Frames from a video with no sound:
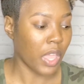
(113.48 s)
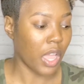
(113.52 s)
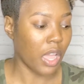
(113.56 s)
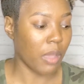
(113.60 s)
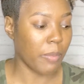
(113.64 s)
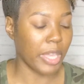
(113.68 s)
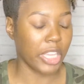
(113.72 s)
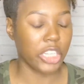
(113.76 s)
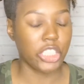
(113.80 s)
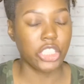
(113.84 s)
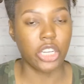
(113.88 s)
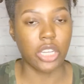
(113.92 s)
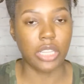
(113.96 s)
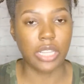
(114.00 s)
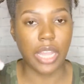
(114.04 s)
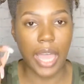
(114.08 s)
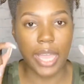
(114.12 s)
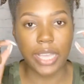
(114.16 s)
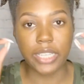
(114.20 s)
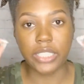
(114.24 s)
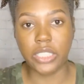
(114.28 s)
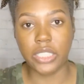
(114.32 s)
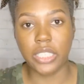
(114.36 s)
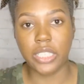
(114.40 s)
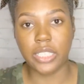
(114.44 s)
Make sure your
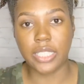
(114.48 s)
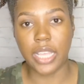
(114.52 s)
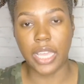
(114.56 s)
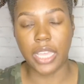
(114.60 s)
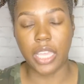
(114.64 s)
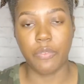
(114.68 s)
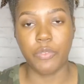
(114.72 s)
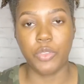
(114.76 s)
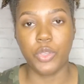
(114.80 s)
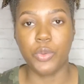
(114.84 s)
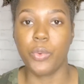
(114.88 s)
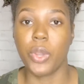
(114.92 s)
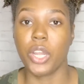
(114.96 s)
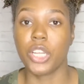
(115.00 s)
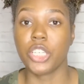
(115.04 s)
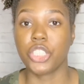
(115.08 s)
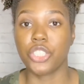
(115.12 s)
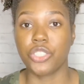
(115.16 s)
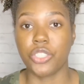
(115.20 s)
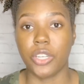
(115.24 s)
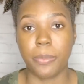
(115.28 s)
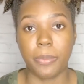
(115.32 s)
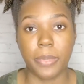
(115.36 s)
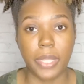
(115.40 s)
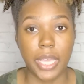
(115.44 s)
lashes, like if you wear
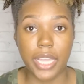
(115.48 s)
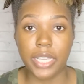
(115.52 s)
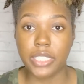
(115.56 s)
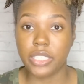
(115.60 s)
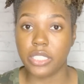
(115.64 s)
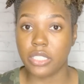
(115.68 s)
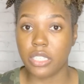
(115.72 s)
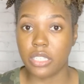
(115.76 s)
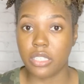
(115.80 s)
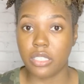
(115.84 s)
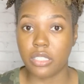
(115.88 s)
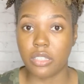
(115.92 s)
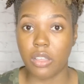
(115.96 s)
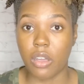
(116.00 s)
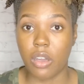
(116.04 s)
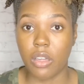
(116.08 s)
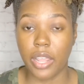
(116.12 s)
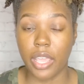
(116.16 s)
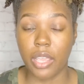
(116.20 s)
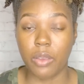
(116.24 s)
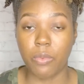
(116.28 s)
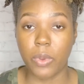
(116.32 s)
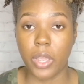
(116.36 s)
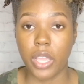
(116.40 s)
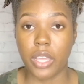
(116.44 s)
strip lashes on
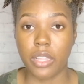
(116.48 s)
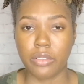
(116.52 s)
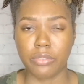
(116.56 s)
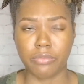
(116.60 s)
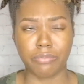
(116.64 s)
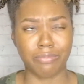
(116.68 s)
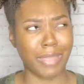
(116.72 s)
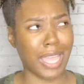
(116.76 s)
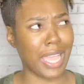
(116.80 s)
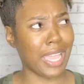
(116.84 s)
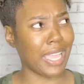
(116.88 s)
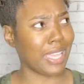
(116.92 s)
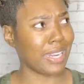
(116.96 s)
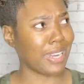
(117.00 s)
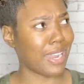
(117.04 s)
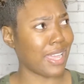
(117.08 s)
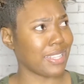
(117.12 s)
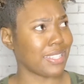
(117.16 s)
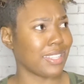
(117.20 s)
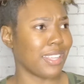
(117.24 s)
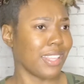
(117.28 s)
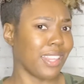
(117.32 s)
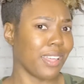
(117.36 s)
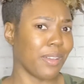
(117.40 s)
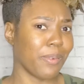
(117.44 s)
a regular, I cannot
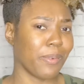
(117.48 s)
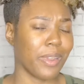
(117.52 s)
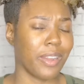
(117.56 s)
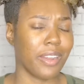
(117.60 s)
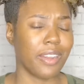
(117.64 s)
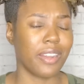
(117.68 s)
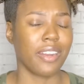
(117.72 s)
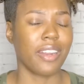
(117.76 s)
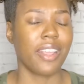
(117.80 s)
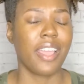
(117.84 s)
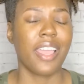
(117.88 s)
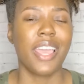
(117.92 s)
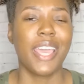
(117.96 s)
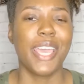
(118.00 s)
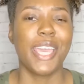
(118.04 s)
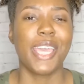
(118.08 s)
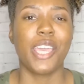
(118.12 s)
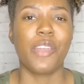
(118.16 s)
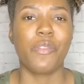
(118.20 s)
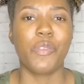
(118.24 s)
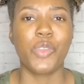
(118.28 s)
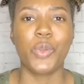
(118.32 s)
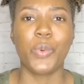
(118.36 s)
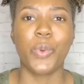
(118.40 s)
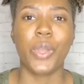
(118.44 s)
say that word.
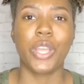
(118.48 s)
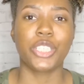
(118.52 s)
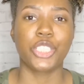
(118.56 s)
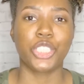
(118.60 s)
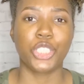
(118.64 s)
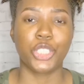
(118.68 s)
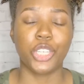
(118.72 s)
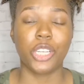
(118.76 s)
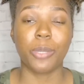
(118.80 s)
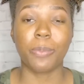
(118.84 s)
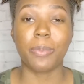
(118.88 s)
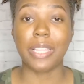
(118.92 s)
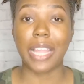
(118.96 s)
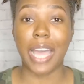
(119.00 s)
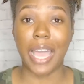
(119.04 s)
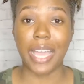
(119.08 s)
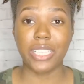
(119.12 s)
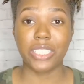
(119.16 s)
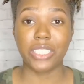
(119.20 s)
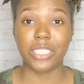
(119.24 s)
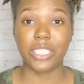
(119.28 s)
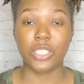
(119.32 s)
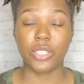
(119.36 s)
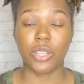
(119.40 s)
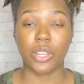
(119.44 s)
If you wear strip
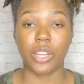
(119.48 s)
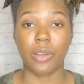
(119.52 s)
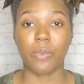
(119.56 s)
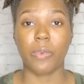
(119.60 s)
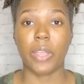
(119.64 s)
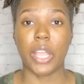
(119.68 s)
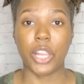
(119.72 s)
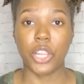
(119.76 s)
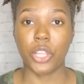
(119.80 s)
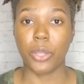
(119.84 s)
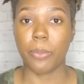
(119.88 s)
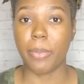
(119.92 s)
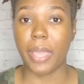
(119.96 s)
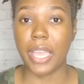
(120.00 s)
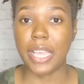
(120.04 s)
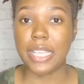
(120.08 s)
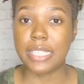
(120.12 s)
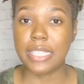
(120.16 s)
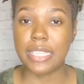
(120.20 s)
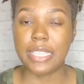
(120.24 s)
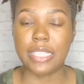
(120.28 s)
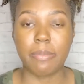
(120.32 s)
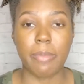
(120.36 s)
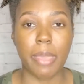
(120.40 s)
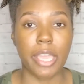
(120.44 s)
lashes on a regular
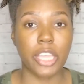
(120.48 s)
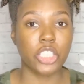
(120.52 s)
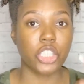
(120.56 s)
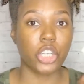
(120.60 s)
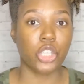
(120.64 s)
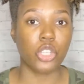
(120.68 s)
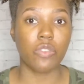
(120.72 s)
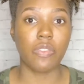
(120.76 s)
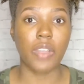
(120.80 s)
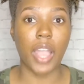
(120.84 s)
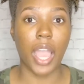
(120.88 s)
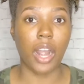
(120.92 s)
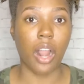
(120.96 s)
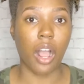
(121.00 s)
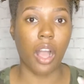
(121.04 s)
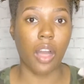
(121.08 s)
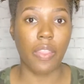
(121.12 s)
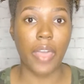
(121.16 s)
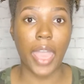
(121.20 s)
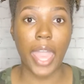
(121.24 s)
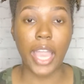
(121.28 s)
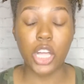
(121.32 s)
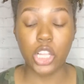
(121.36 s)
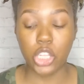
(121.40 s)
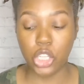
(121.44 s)
basis, make sure you've got all
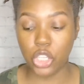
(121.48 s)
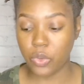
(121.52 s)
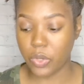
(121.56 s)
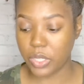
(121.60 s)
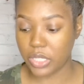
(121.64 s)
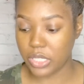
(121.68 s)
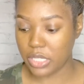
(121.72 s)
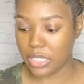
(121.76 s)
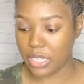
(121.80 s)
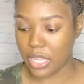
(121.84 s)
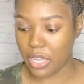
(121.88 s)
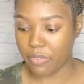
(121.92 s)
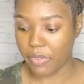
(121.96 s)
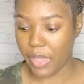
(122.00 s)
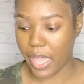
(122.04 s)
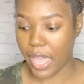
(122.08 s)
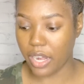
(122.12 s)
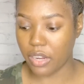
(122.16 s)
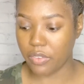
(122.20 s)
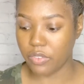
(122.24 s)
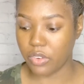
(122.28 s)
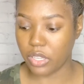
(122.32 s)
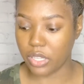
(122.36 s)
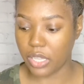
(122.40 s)
that glue and stuff out of your